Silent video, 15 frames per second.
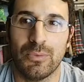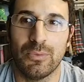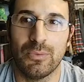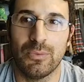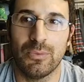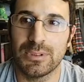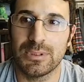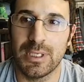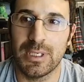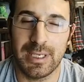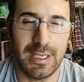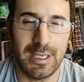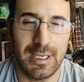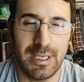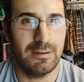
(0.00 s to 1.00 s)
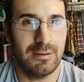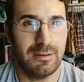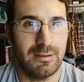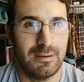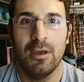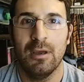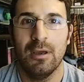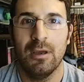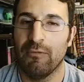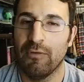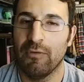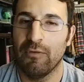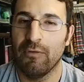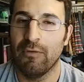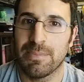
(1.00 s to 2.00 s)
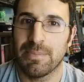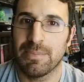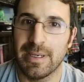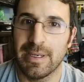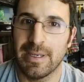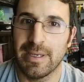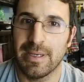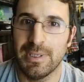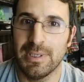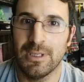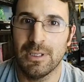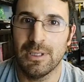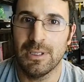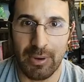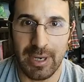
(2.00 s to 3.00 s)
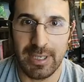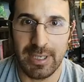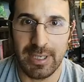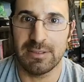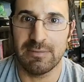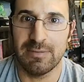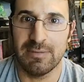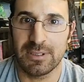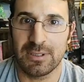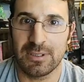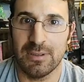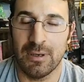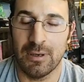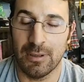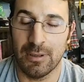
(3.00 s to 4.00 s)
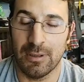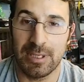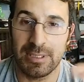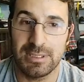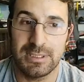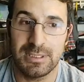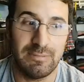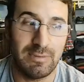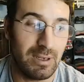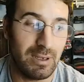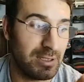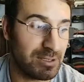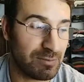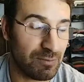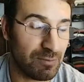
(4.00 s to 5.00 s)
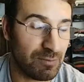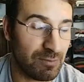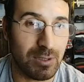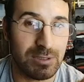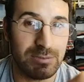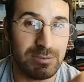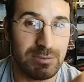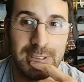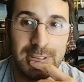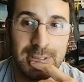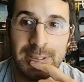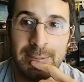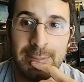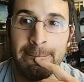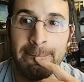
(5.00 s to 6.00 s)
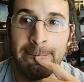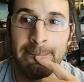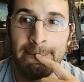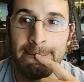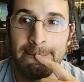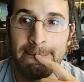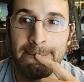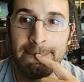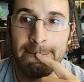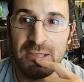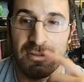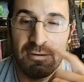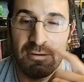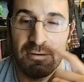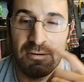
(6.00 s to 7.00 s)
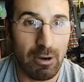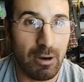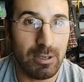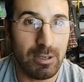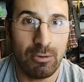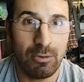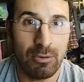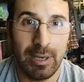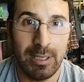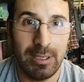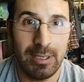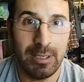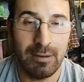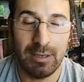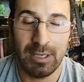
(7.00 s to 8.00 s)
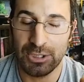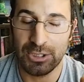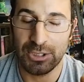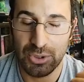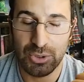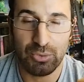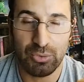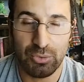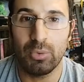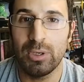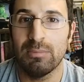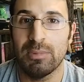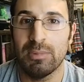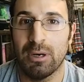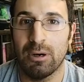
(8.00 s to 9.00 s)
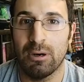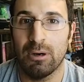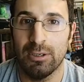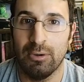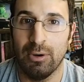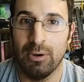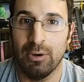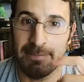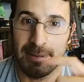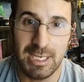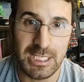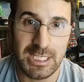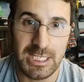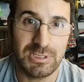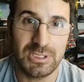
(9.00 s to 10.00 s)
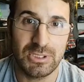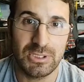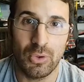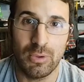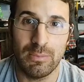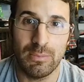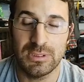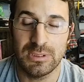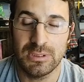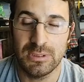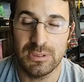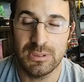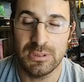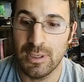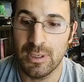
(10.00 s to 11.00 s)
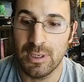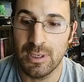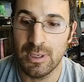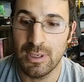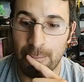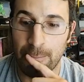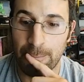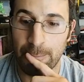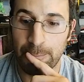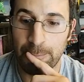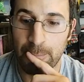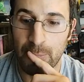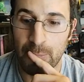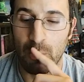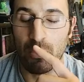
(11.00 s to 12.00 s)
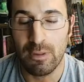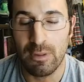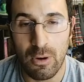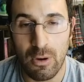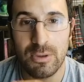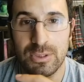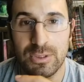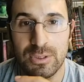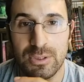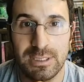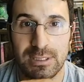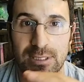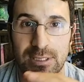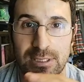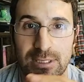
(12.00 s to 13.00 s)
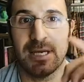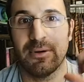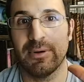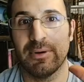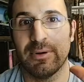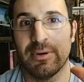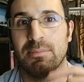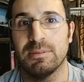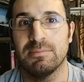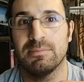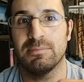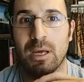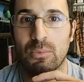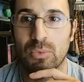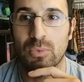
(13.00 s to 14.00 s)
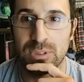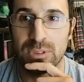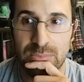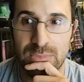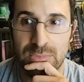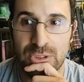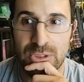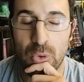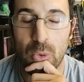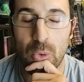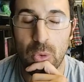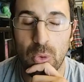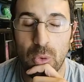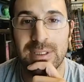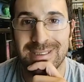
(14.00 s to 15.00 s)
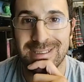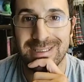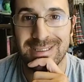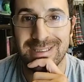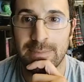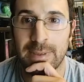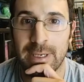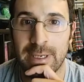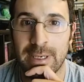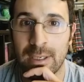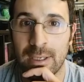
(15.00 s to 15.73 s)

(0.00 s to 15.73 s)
was, again, very surprising to me. The prices of this are the prices of a lot of these full arts, because they're very hard to grade, extremely hard to grade. Plasma Storm is one of the harder sets. The centering top to bottom was notoriously bad,